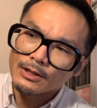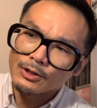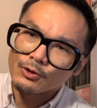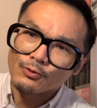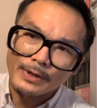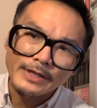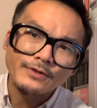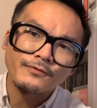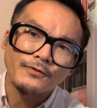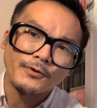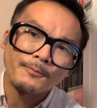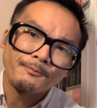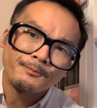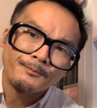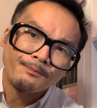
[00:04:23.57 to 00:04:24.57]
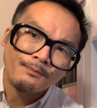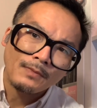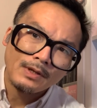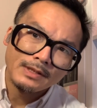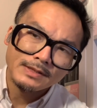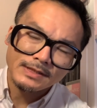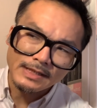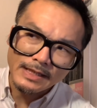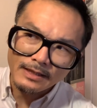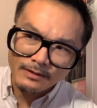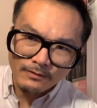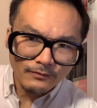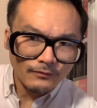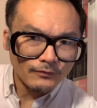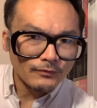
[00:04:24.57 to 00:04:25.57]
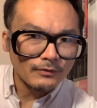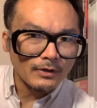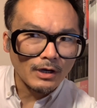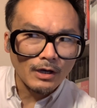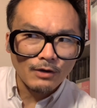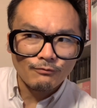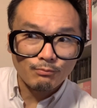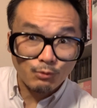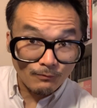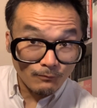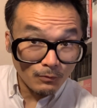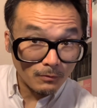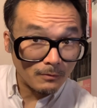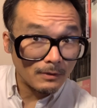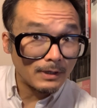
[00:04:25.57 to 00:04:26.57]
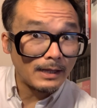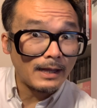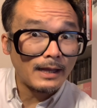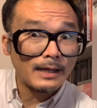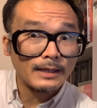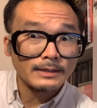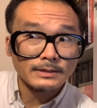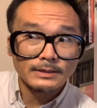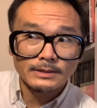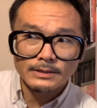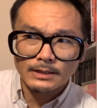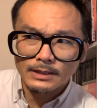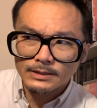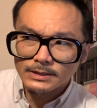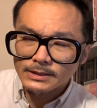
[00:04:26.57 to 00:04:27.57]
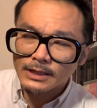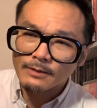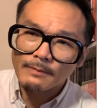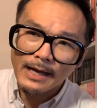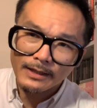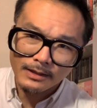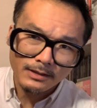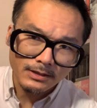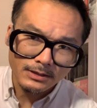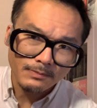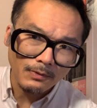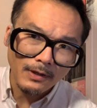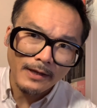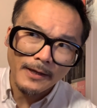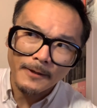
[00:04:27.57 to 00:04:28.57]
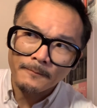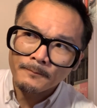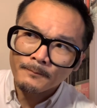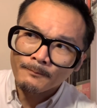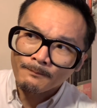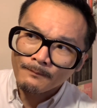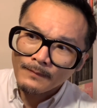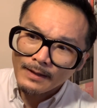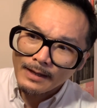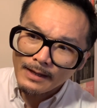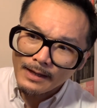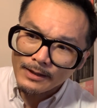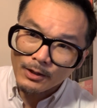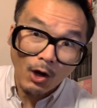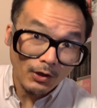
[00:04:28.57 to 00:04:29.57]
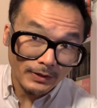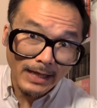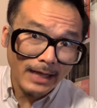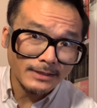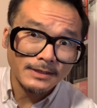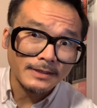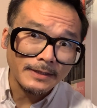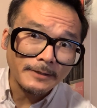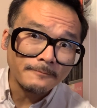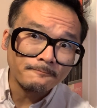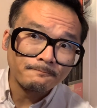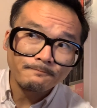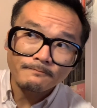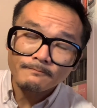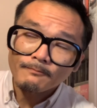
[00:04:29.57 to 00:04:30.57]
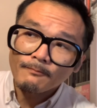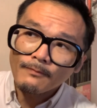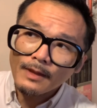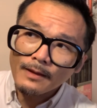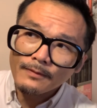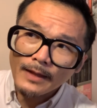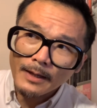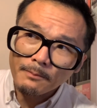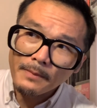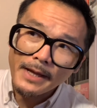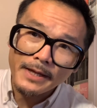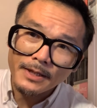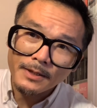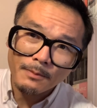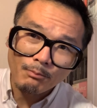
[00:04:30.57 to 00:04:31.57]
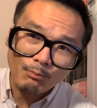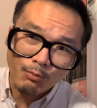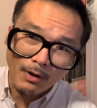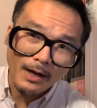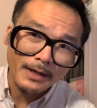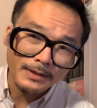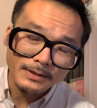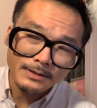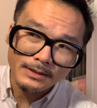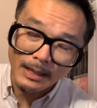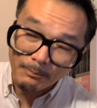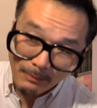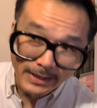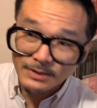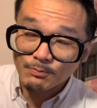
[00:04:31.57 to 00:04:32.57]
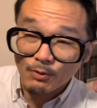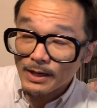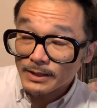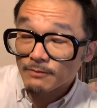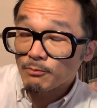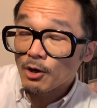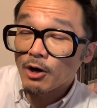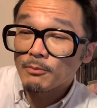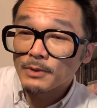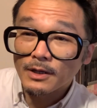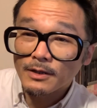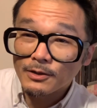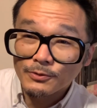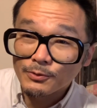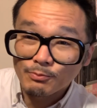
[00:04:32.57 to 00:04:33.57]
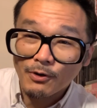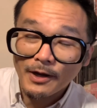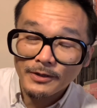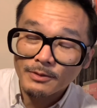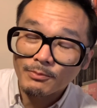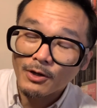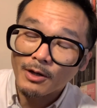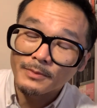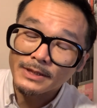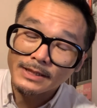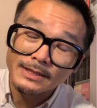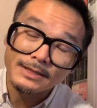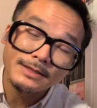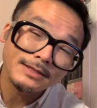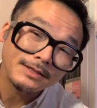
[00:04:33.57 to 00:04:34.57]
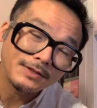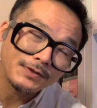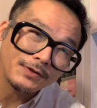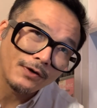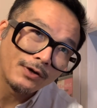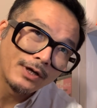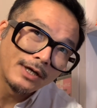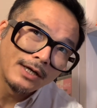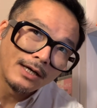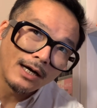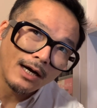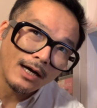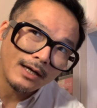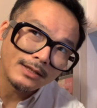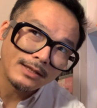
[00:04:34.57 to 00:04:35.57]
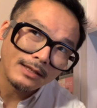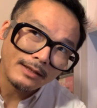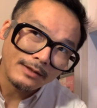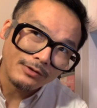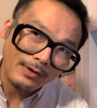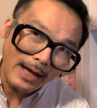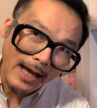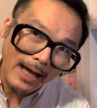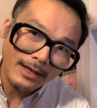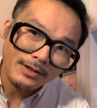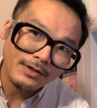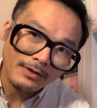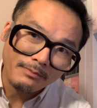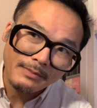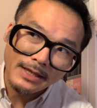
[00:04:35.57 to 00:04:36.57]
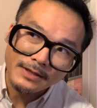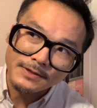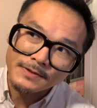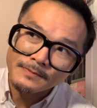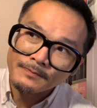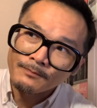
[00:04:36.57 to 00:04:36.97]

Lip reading: graceful scenes of bravura and cinematic display and audacity that makes Brian De Palma who Brian De Palma is. And so and you add to the mix